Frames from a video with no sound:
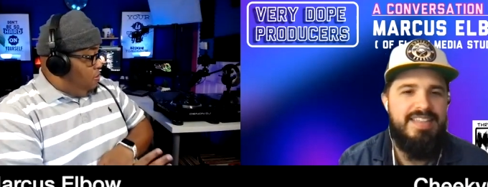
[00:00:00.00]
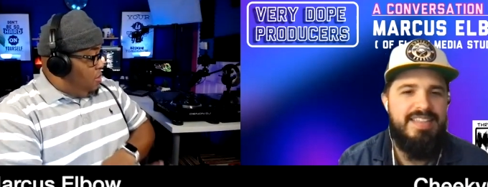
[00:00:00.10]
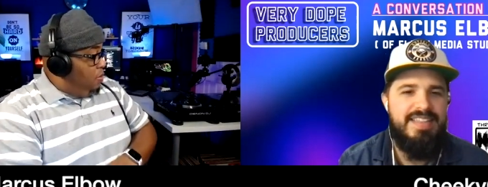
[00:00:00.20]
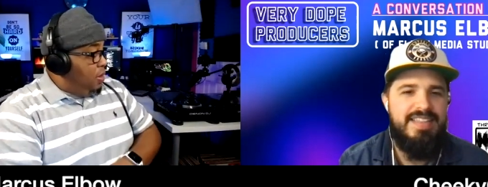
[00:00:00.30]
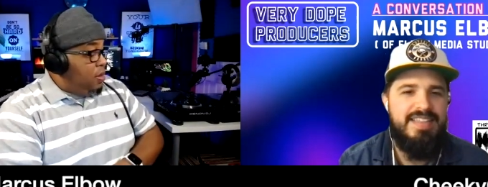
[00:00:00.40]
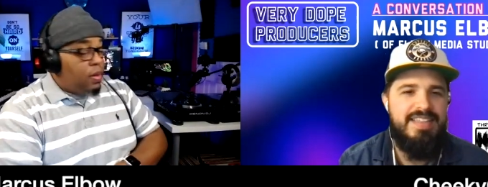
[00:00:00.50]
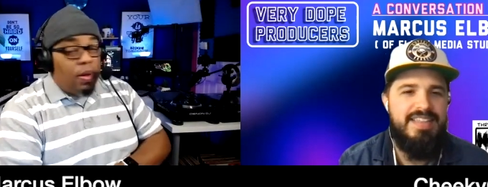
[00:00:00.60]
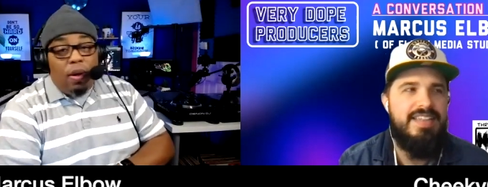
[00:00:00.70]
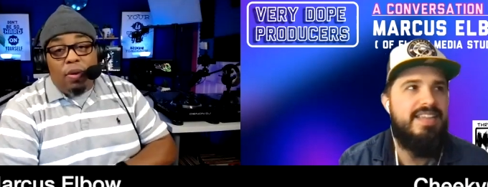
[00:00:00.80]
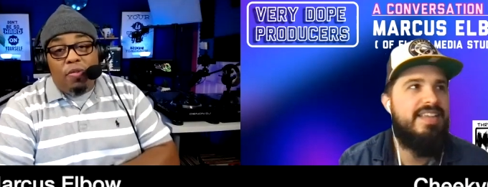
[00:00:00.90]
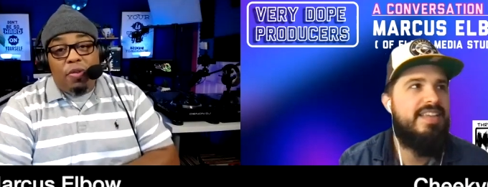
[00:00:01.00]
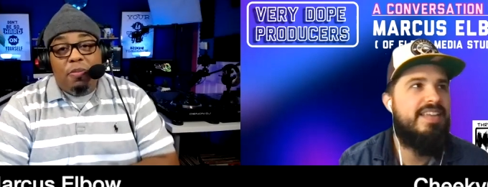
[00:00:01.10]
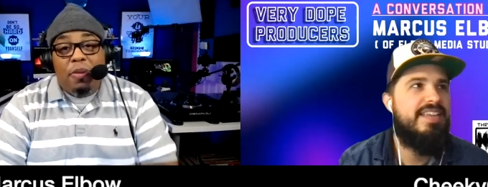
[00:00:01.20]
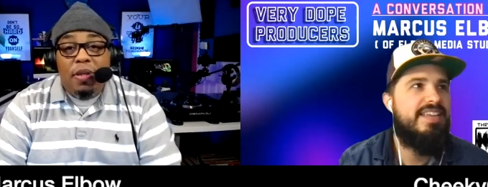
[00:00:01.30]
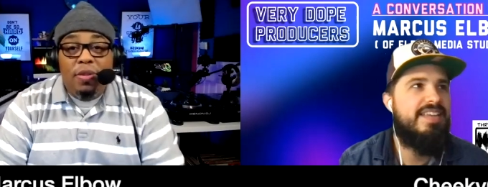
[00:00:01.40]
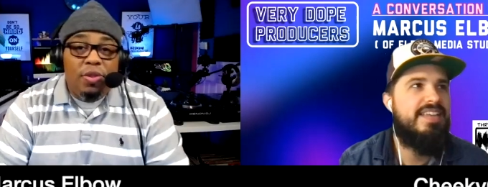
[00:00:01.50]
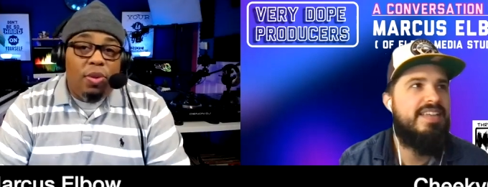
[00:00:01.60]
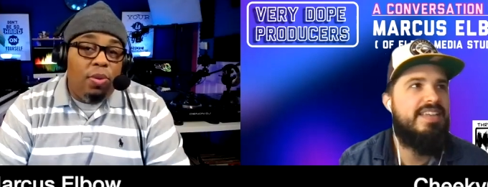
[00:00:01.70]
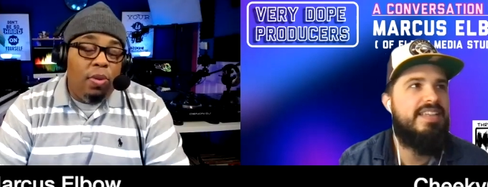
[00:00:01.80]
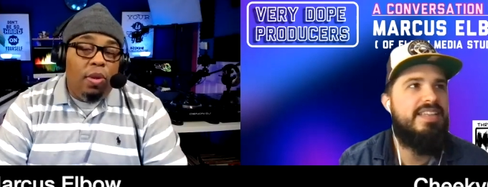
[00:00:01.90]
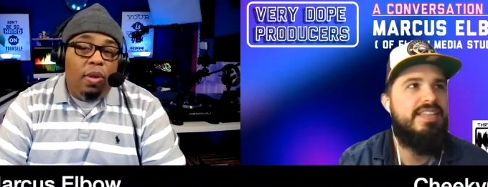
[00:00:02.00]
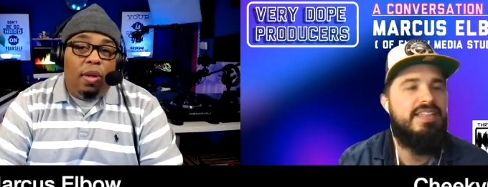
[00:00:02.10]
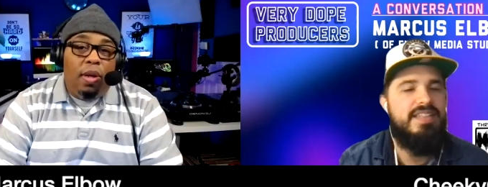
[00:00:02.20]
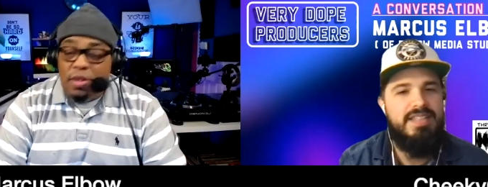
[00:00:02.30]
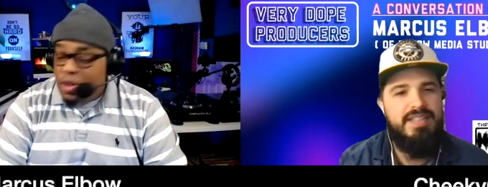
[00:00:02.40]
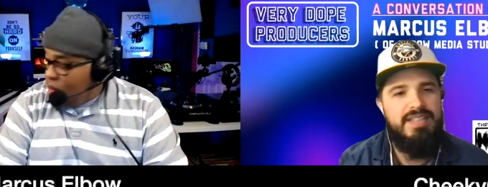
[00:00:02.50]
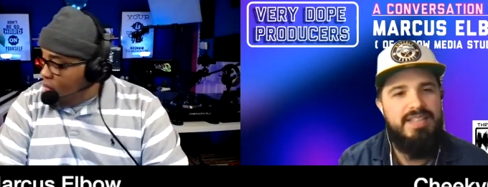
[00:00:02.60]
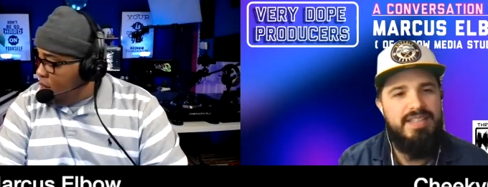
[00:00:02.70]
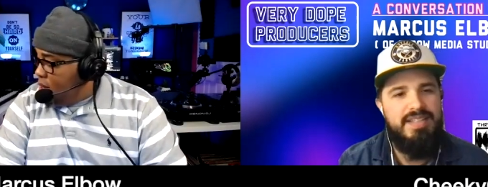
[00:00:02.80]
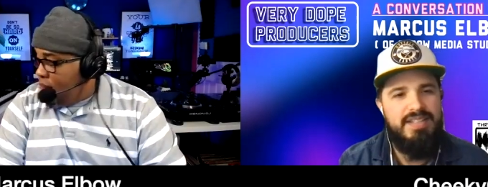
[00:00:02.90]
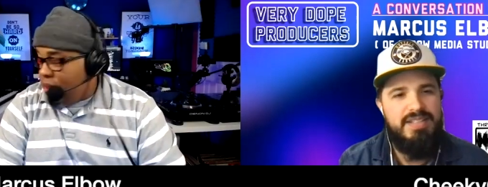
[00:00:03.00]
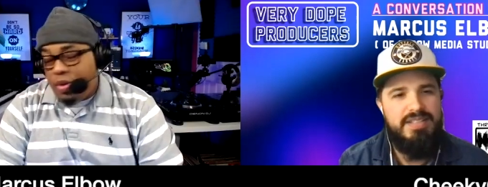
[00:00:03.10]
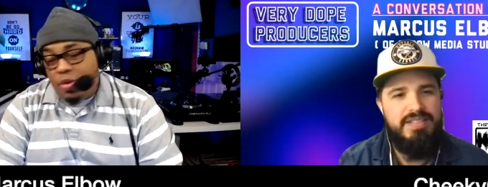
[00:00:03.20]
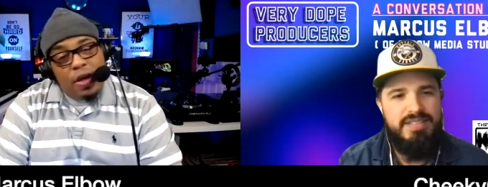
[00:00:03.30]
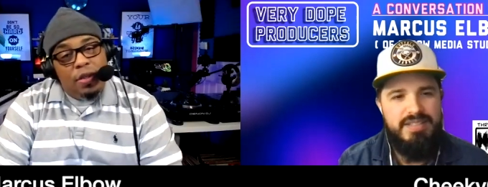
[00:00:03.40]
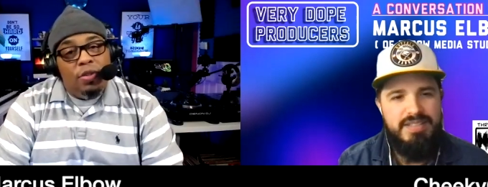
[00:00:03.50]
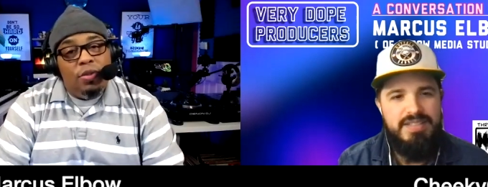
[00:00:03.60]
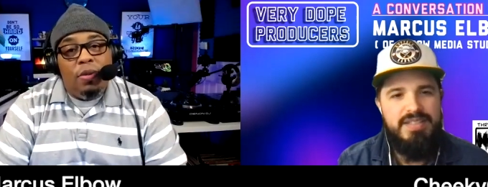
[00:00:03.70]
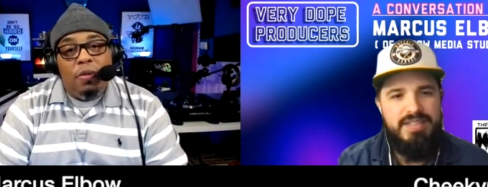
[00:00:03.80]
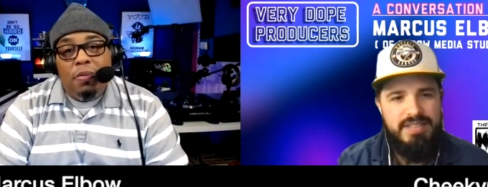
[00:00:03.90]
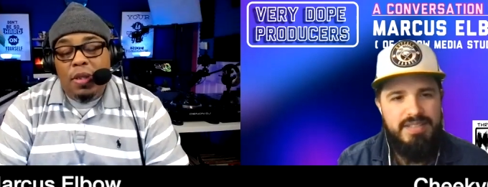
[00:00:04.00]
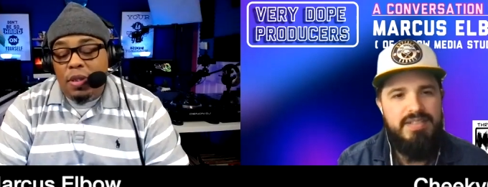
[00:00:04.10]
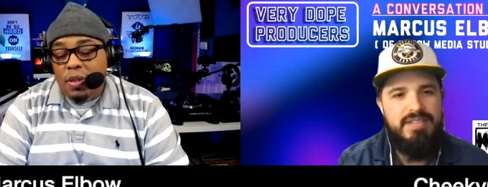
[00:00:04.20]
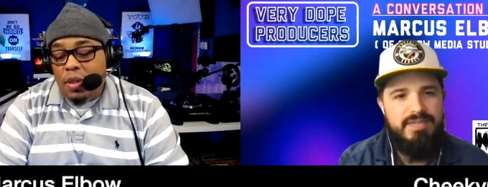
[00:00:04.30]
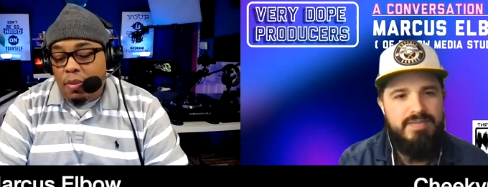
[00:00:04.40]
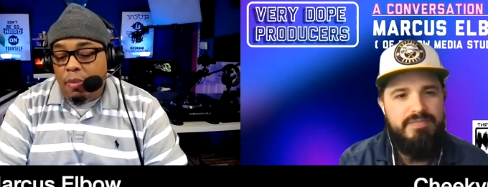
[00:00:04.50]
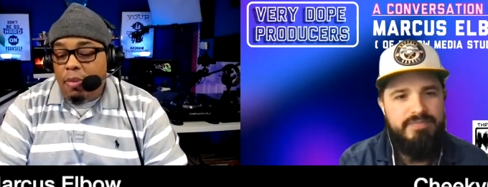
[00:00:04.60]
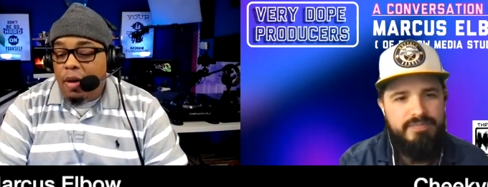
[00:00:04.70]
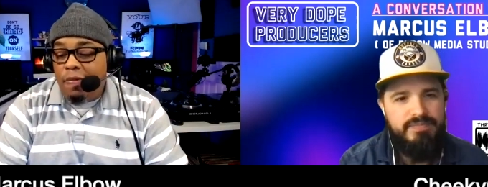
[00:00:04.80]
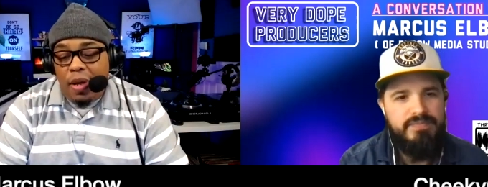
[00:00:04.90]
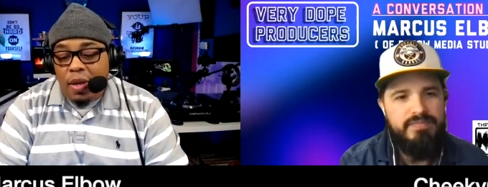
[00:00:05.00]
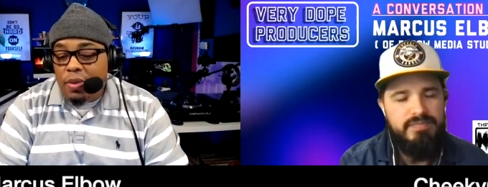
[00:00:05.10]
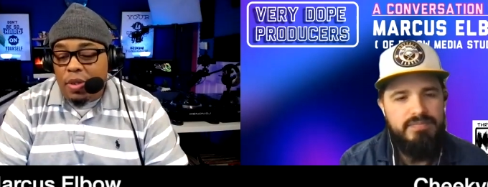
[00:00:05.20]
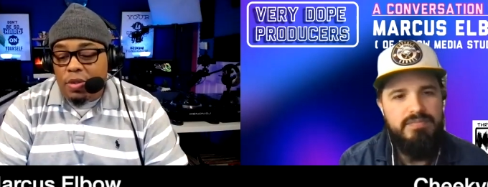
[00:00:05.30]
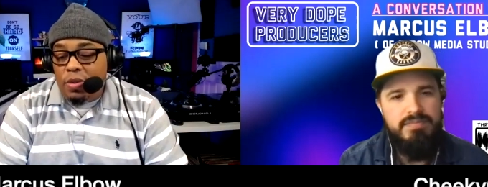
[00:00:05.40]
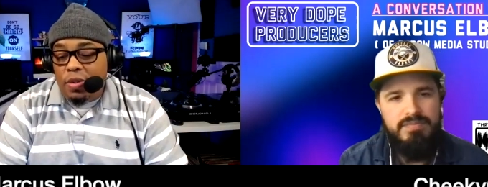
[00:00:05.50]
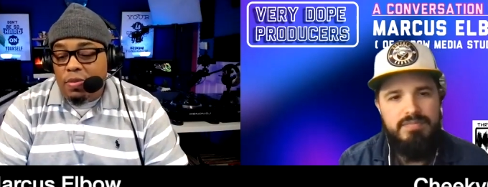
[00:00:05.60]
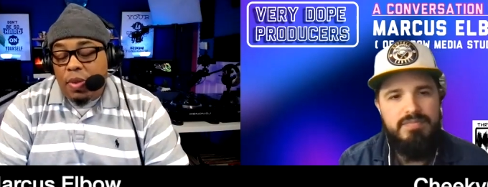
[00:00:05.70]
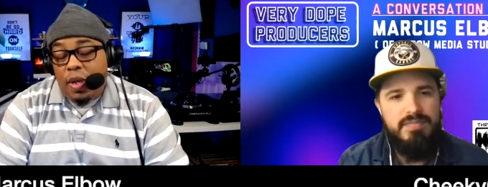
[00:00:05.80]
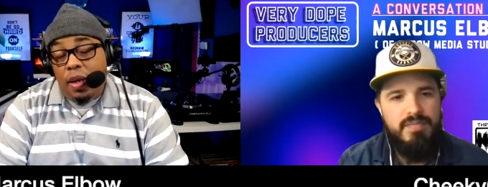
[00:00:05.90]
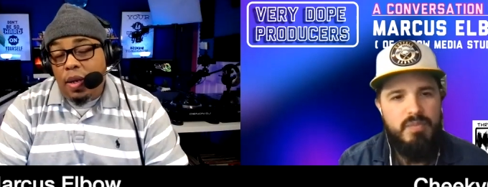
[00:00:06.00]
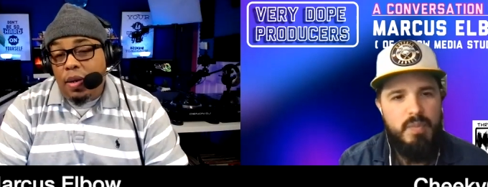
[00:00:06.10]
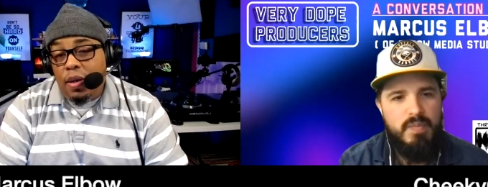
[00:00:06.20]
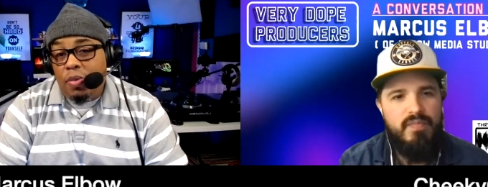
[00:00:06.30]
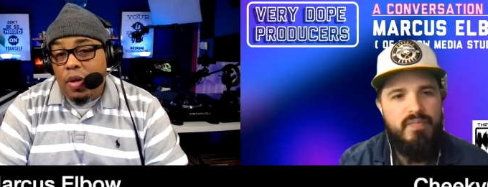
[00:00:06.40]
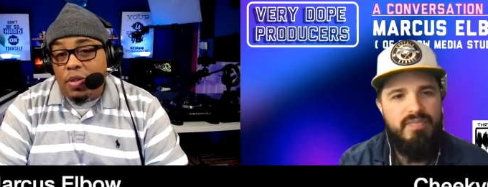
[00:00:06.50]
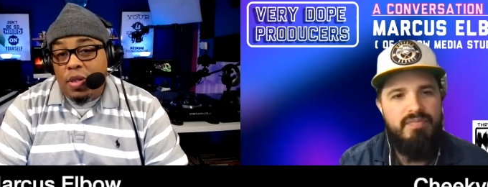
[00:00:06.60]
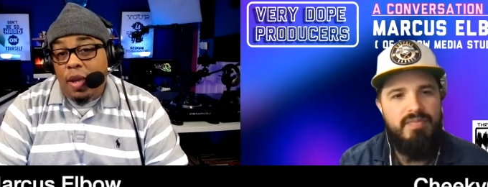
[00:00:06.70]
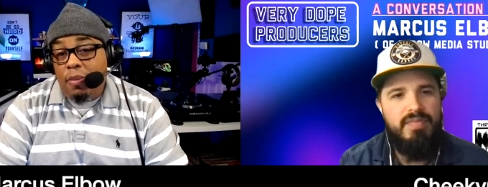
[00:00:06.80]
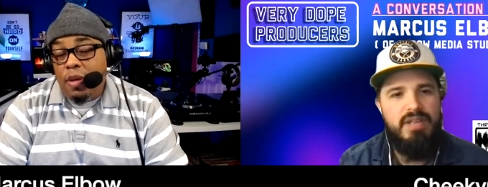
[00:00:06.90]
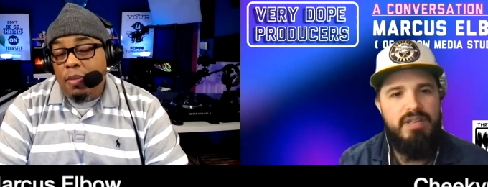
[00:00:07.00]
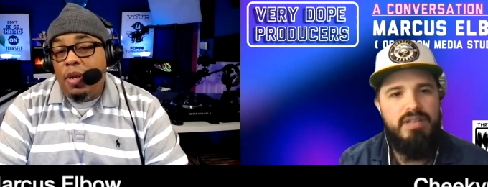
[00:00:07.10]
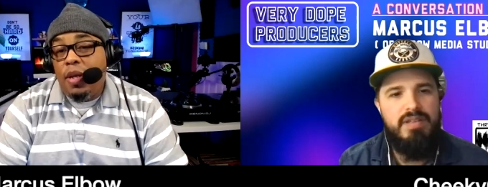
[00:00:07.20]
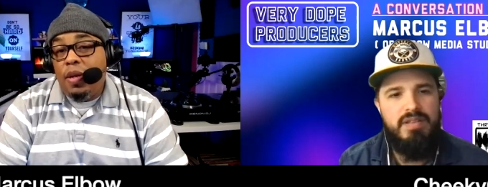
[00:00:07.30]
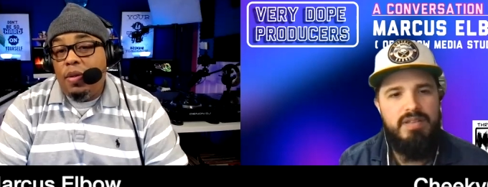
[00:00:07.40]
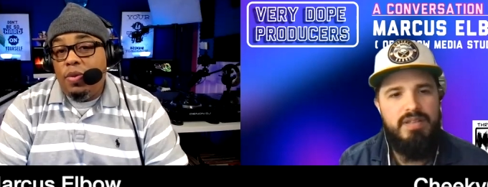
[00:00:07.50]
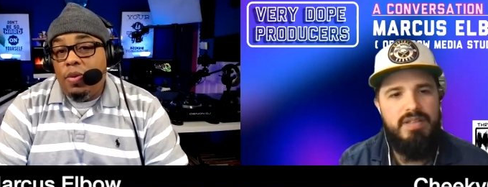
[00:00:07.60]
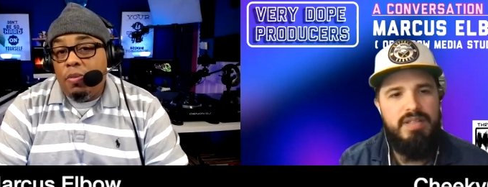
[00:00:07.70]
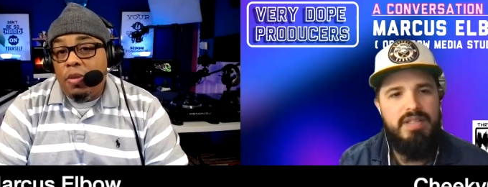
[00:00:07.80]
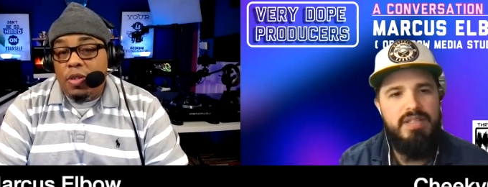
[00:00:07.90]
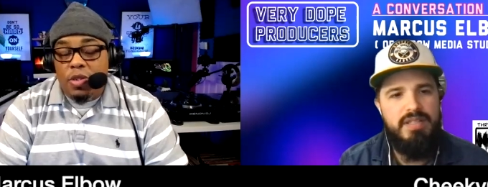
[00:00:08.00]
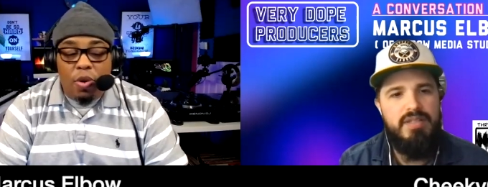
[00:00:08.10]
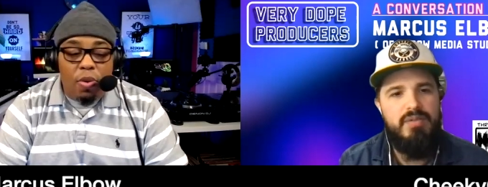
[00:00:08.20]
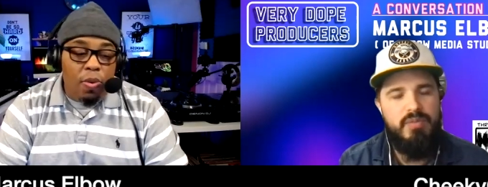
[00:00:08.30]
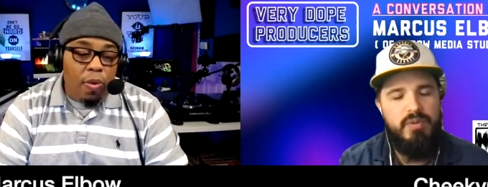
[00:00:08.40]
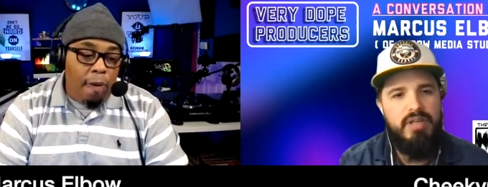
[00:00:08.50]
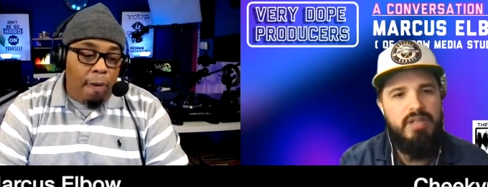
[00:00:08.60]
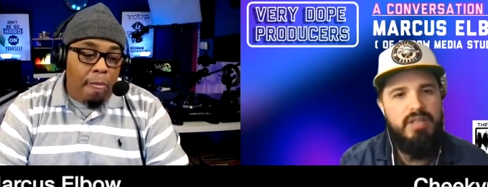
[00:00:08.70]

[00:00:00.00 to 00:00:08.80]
Speaker 1: I mean, they're all over the place. So I still like to dig in the crates. You know what I mean? There's something about vinyl that you just can't get it anywhere else. Can't be emulated. You know what I mean? So right,